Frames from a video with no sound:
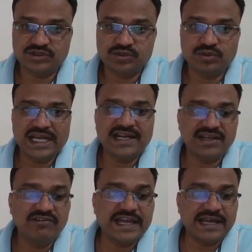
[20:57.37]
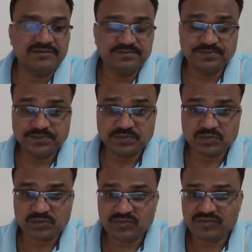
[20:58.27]
so that you can
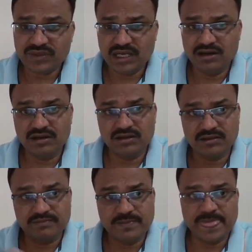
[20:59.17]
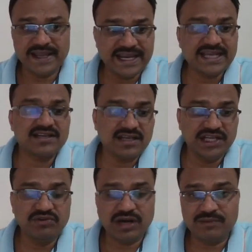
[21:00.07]
uh, get new